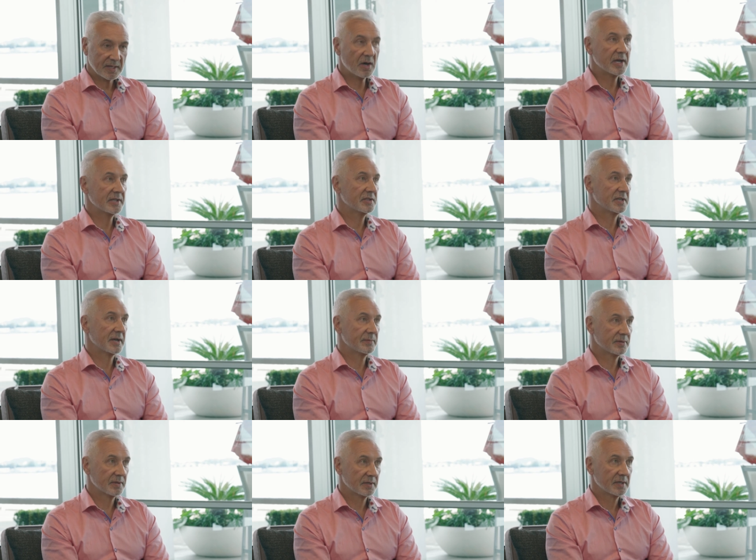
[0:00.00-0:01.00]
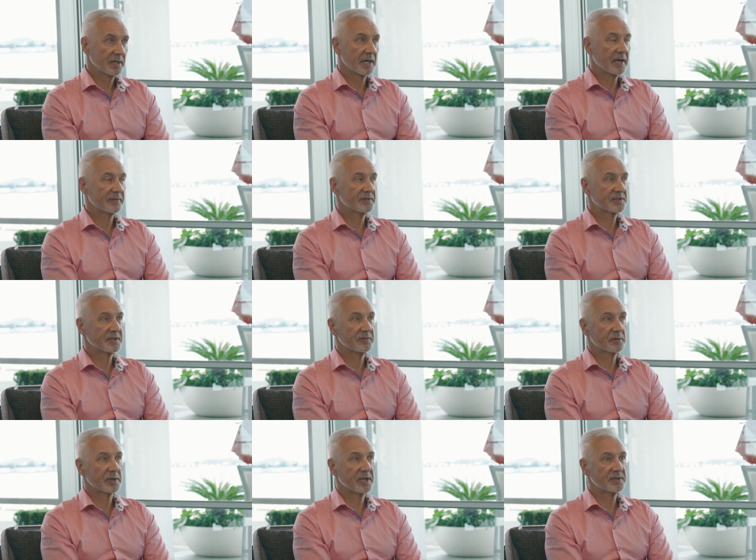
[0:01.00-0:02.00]
I ended up, after
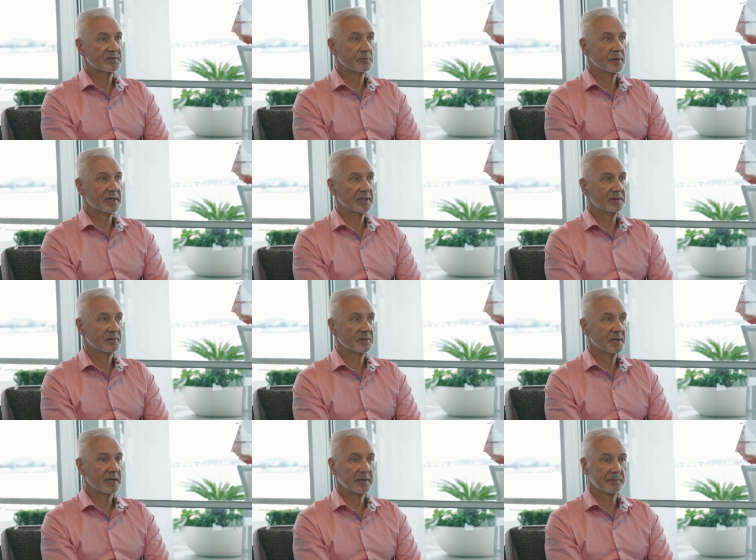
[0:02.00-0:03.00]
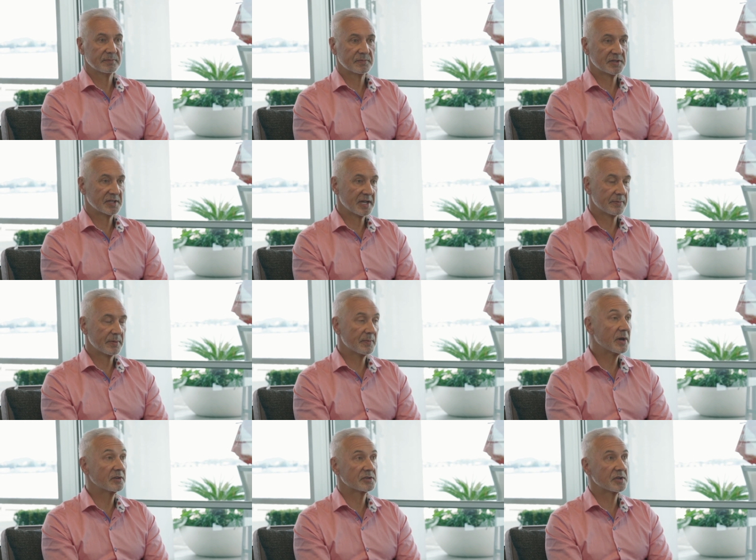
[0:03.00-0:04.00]
several years of winning, um, setting up a
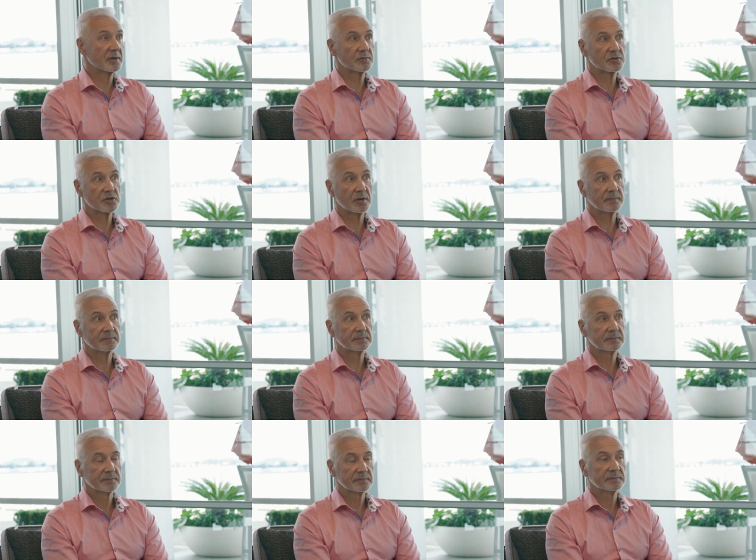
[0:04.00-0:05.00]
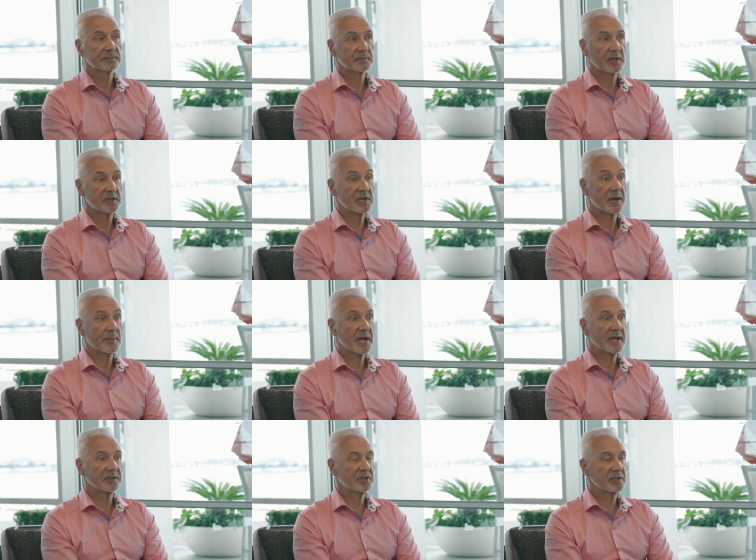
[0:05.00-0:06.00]
motorcycle shop, a
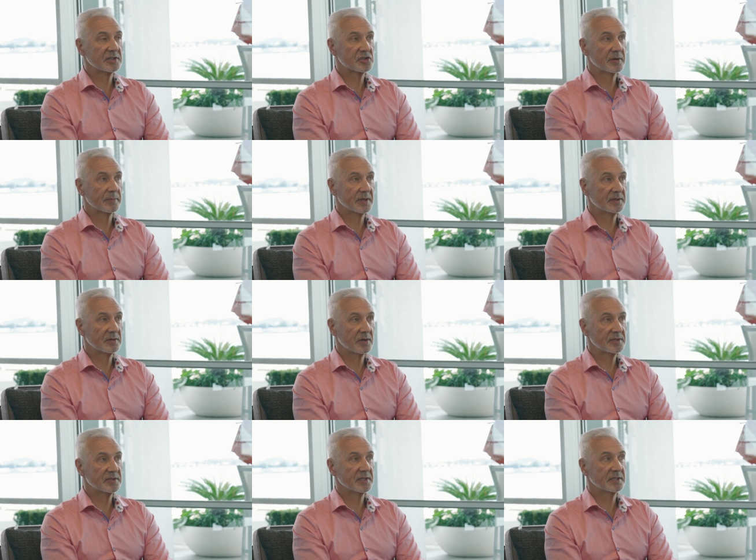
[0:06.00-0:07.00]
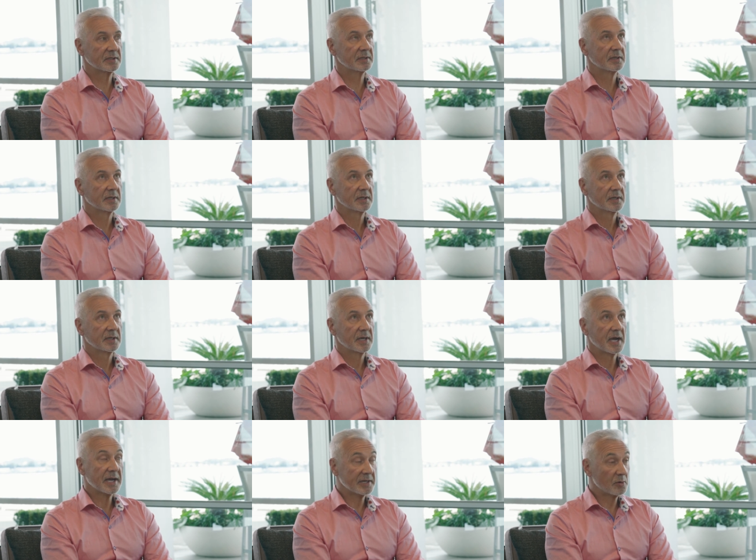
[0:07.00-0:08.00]
Yamaha dealership in
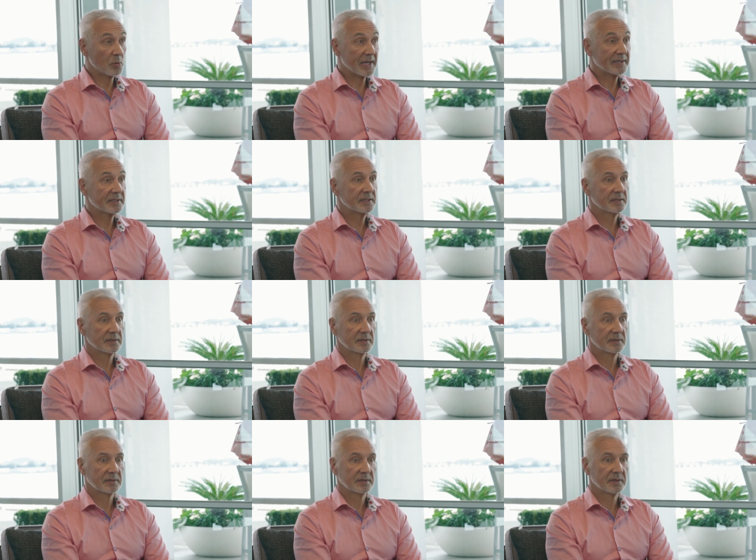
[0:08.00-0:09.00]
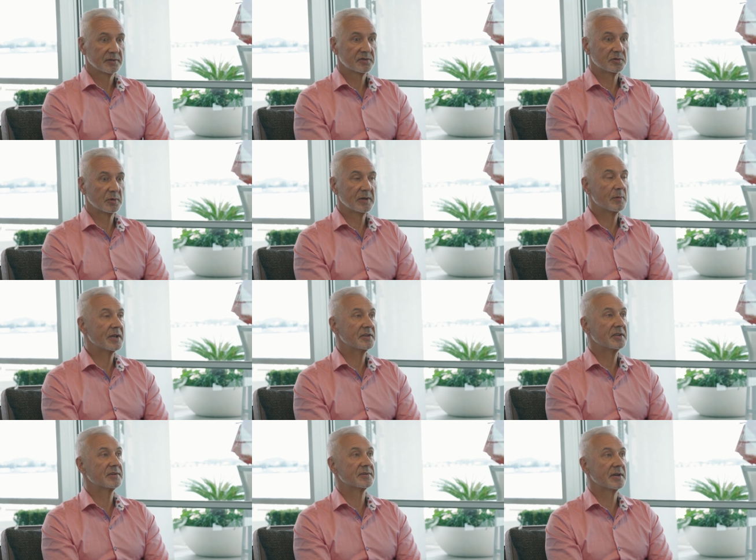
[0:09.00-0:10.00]
1981. I was 21
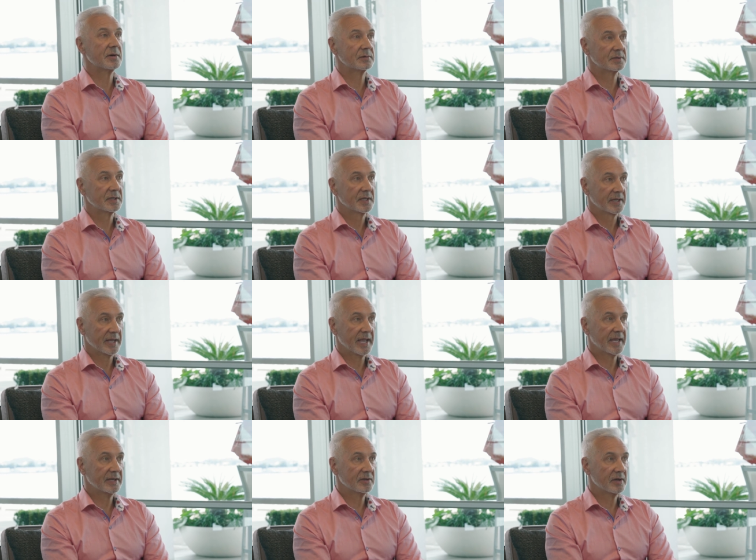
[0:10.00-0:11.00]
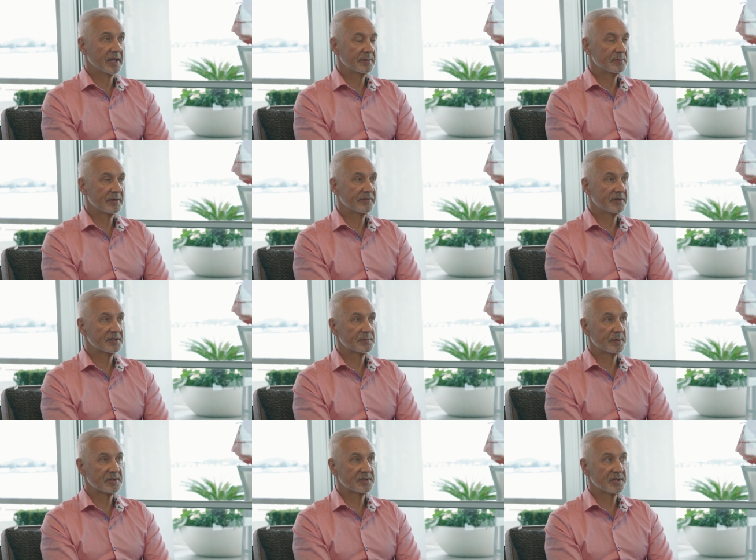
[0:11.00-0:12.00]
years old, and I had my first
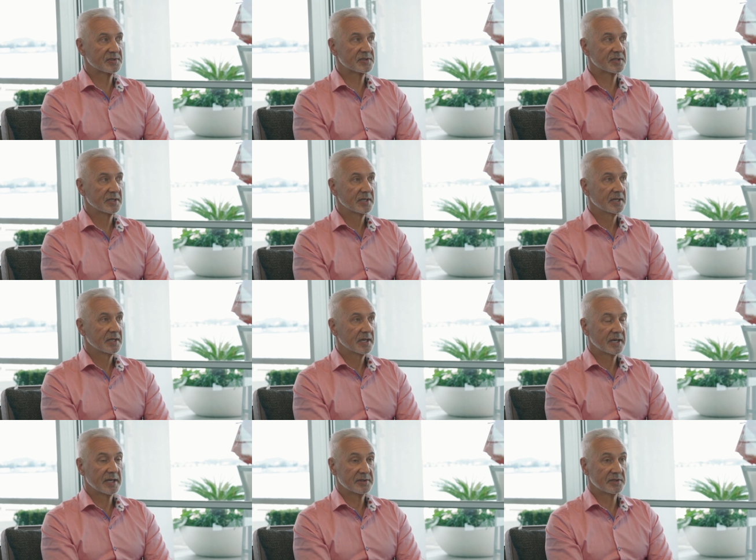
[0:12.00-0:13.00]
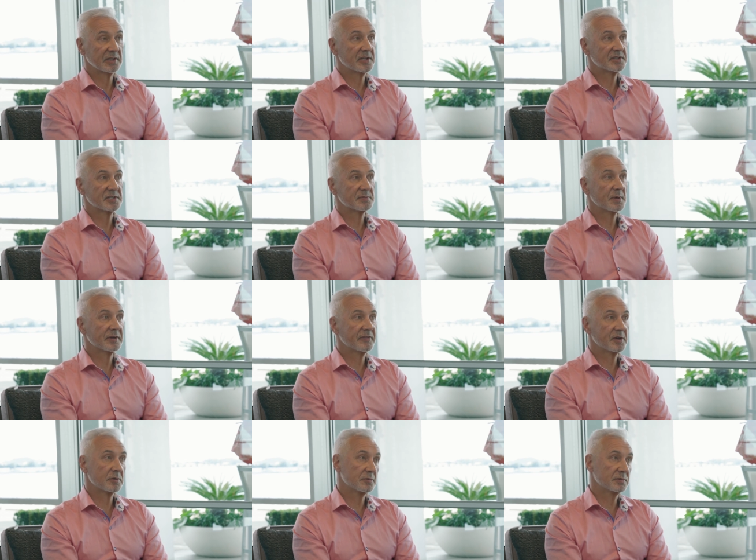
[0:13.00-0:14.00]
business uh, as a licensed motor
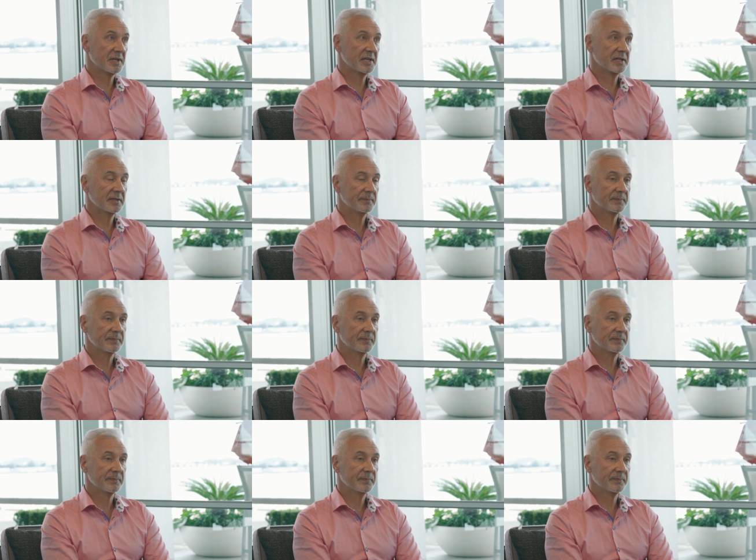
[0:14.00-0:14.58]
vehicle dealer.